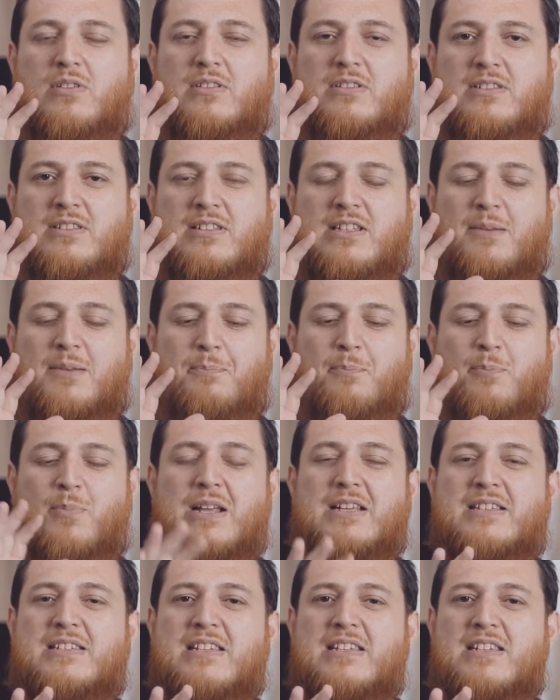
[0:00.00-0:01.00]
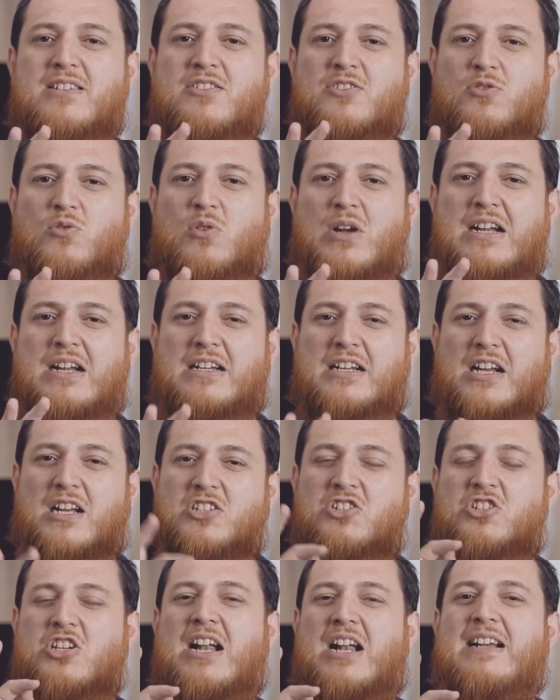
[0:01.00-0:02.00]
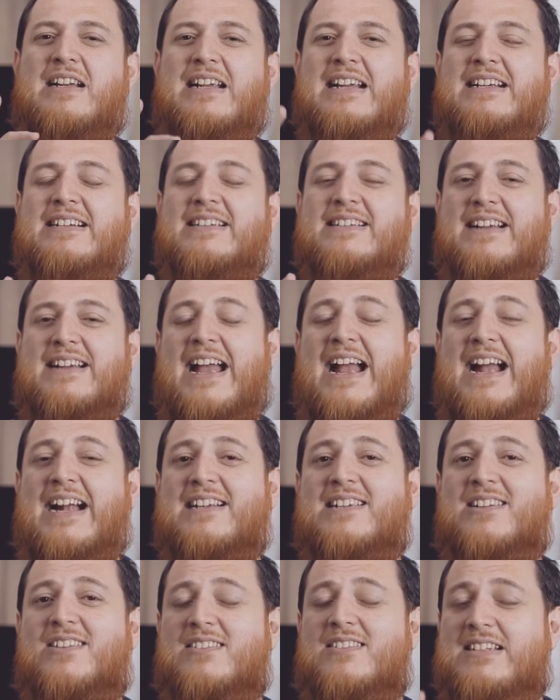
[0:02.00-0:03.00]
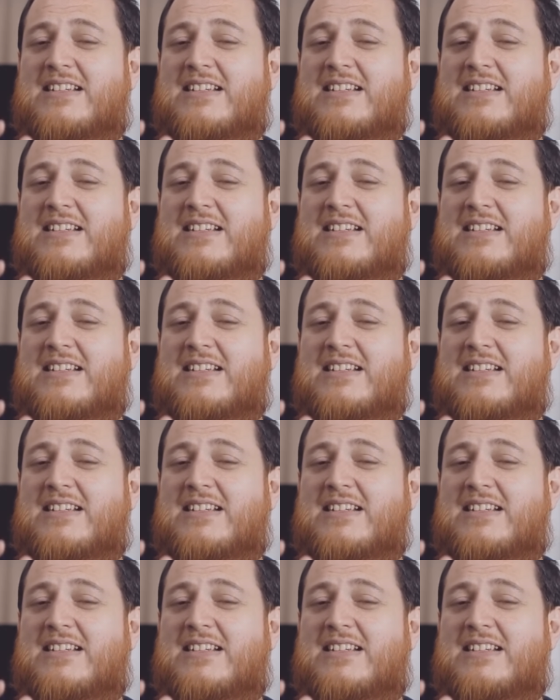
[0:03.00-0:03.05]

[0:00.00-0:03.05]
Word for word: the places you can touch and interact